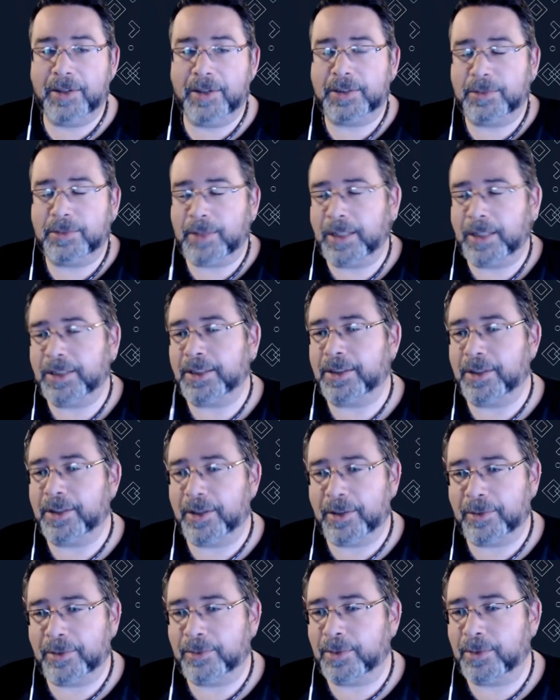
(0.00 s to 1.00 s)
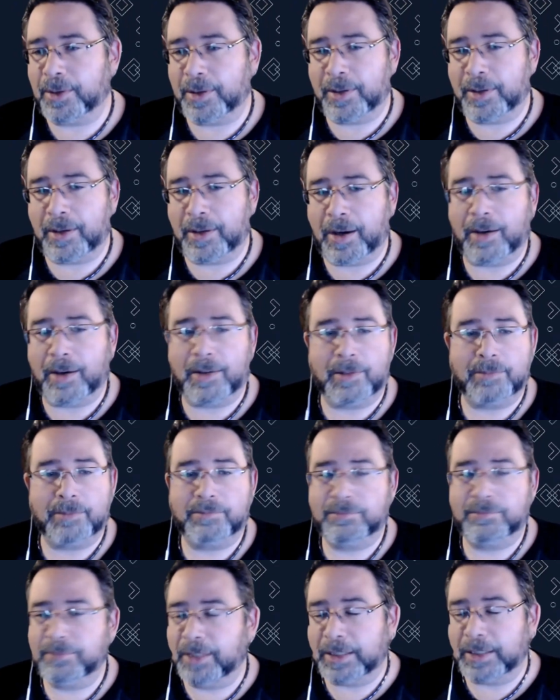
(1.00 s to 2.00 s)
here to register for our
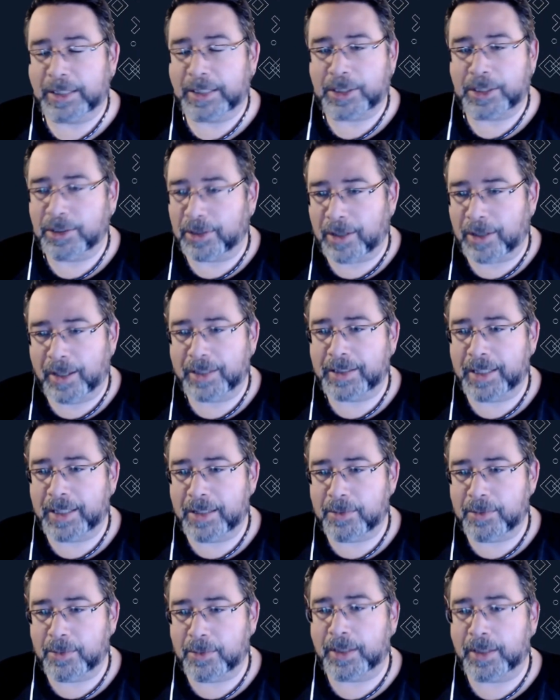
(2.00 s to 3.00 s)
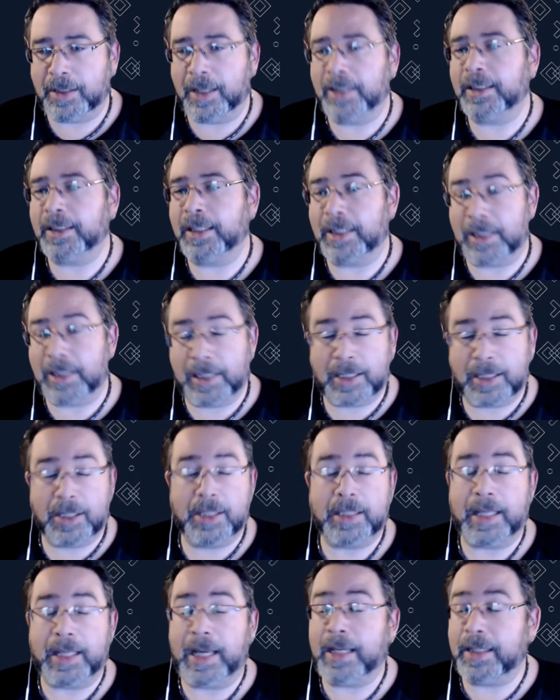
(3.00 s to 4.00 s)
additional content, whatnot. They click
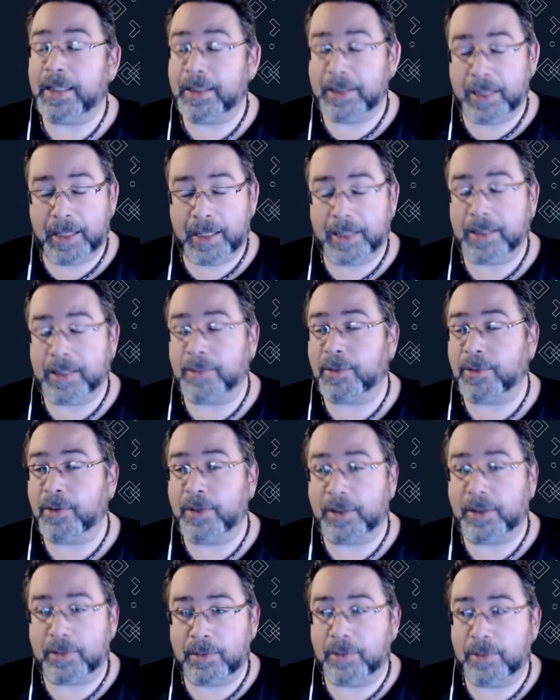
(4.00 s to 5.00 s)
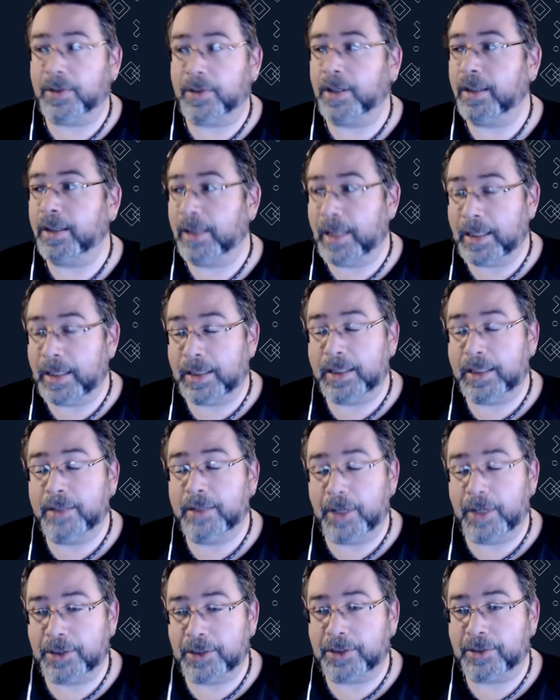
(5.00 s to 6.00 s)
on that and they end up going through a very lengthy
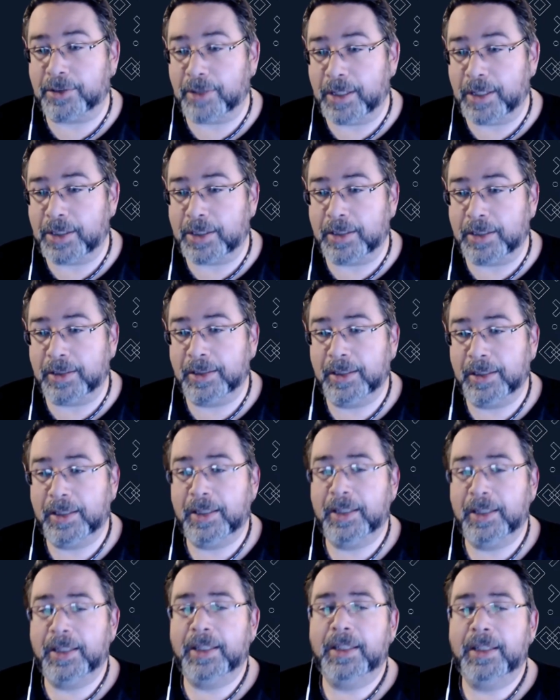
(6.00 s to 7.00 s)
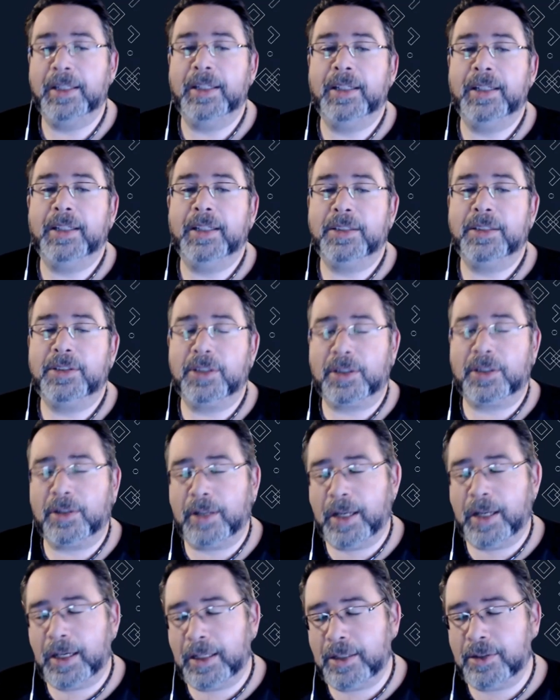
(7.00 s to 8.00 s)
registration to
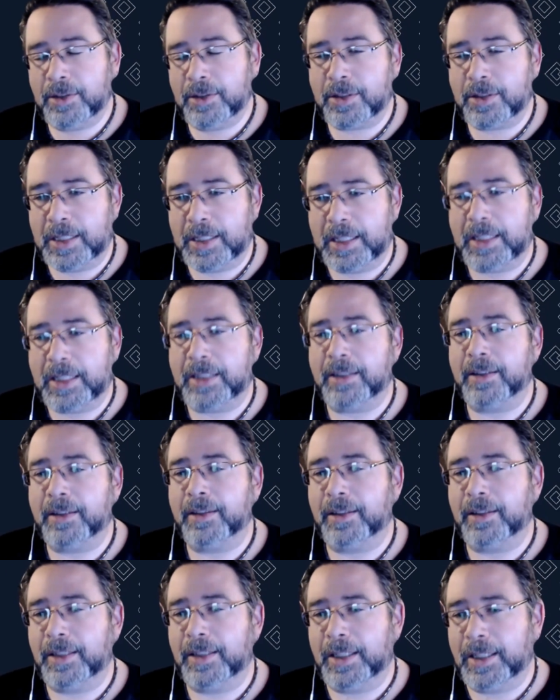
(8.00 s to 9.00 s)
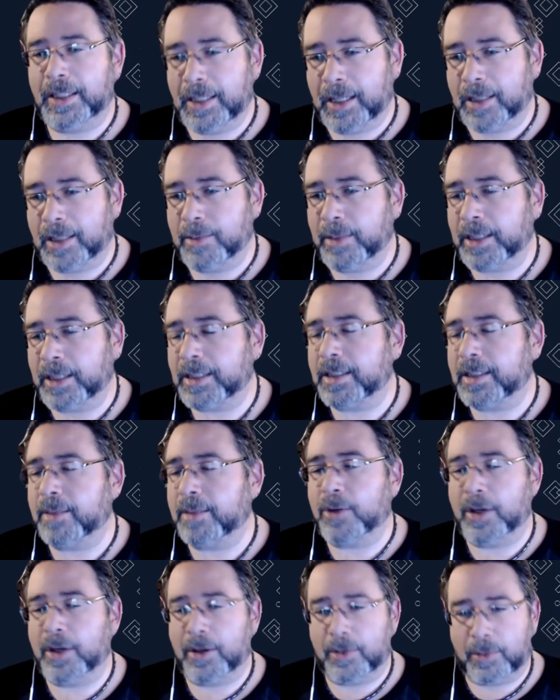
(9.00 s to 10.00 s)
create a user seat in an LMS
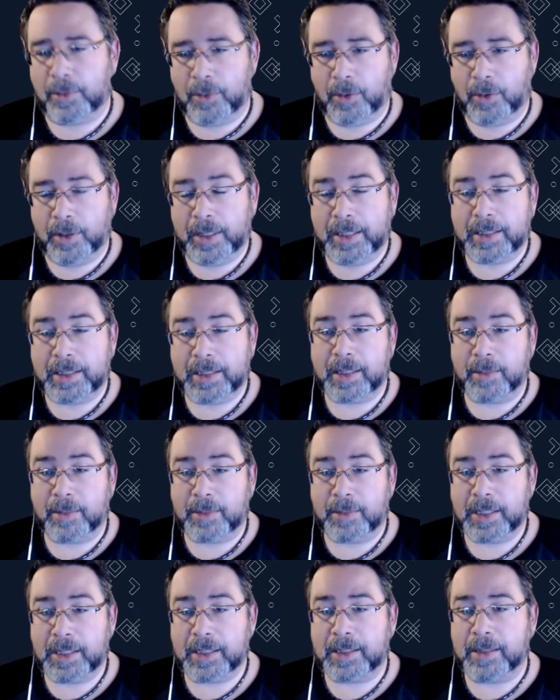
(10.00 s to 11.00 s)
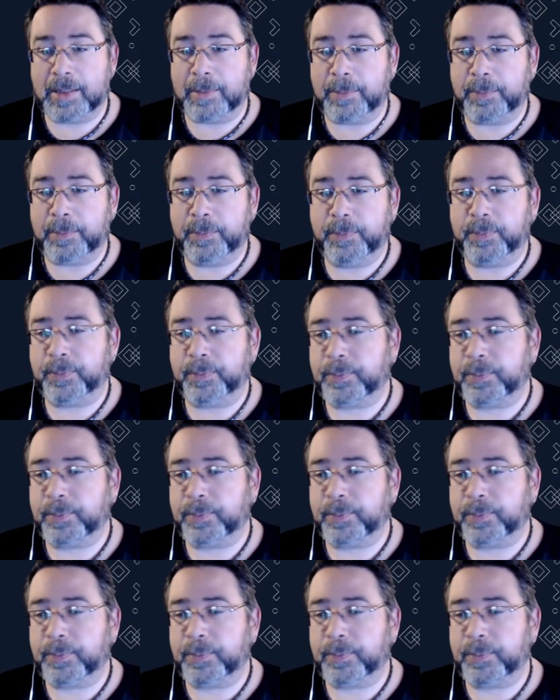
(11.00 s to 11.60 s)
somewhere or in some system.